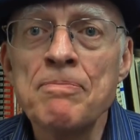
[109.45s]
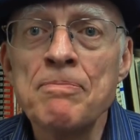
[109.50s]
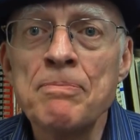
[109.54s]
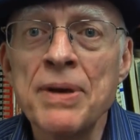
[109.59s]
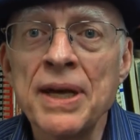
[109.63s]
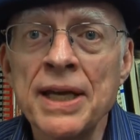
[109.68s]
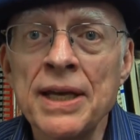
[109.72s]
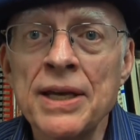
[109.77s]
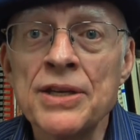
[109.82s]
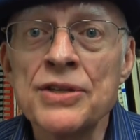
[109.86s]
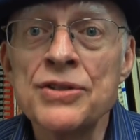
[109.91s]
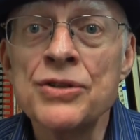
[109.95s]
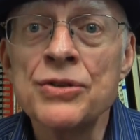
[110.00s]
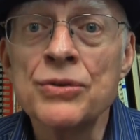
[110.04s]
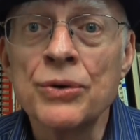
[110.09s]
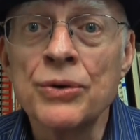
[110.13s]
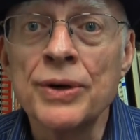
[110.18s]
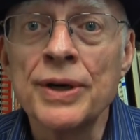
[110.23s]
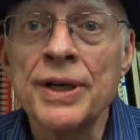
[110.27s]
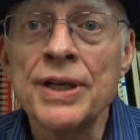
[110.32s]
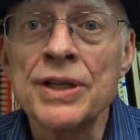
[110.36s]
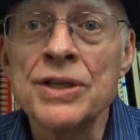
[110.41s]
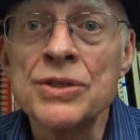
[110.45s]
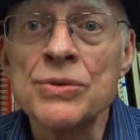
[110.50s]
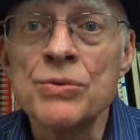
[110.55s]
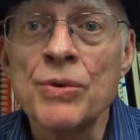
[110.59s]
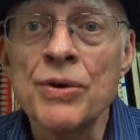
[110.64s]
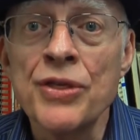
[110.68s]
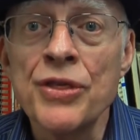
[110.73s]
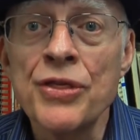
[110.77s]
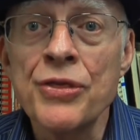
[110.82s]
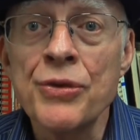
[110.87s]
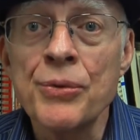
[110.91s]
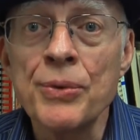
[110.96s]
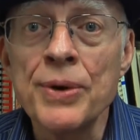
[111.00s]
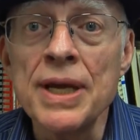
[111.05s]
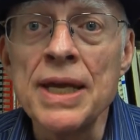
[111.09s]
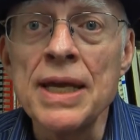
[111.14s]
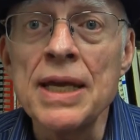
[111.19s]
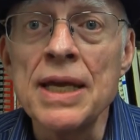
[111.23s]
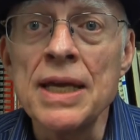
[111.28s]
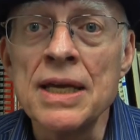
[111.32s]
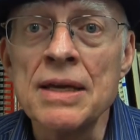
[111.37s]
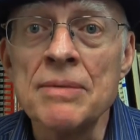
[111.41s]
big historians with
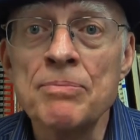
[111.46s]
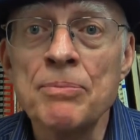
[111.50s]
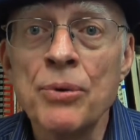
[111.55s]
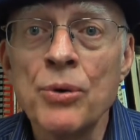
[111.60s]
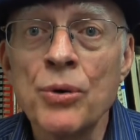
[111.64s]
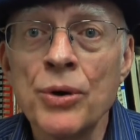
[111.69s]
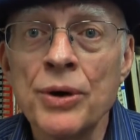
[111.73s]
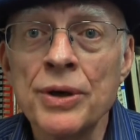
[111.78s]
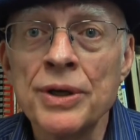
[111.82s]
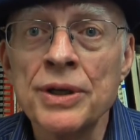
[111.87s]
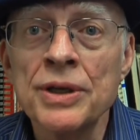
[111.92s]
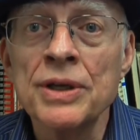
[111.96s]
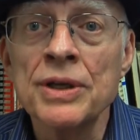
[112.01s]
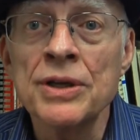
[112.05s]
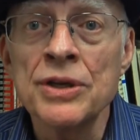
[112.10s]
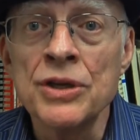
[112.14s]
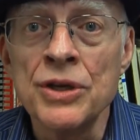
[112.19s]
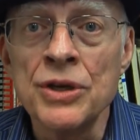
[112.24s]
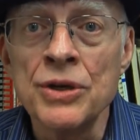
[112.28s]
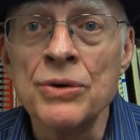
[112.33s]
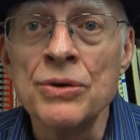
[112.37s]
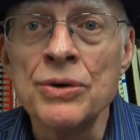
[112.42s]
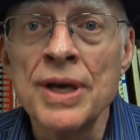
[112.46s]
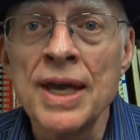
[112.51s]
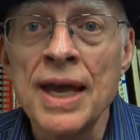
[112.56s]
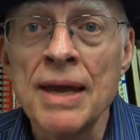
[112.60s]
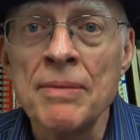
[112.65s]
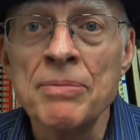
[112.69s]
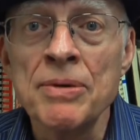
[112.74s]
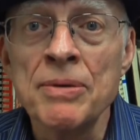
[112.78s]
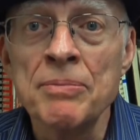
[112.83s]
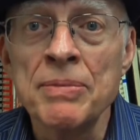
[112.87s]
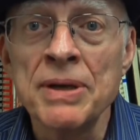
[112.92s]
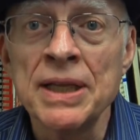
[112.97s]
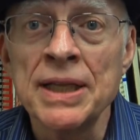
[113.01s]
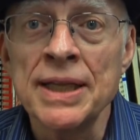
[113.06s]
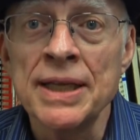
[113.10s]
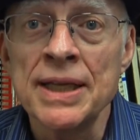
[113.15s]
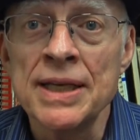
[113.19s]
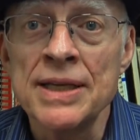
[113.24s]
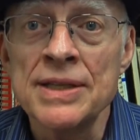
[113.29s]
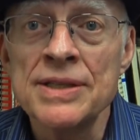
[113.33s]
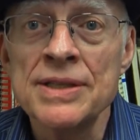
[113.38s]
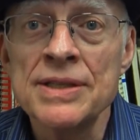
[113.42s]
three important new
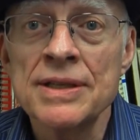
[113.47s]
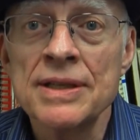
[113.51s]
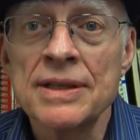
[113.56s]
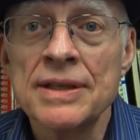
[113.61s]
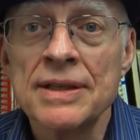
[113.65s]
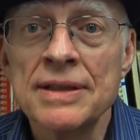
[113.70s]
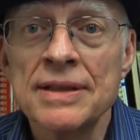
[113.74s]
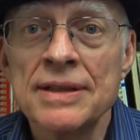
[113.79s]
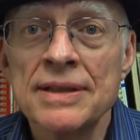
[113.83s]
capabilities.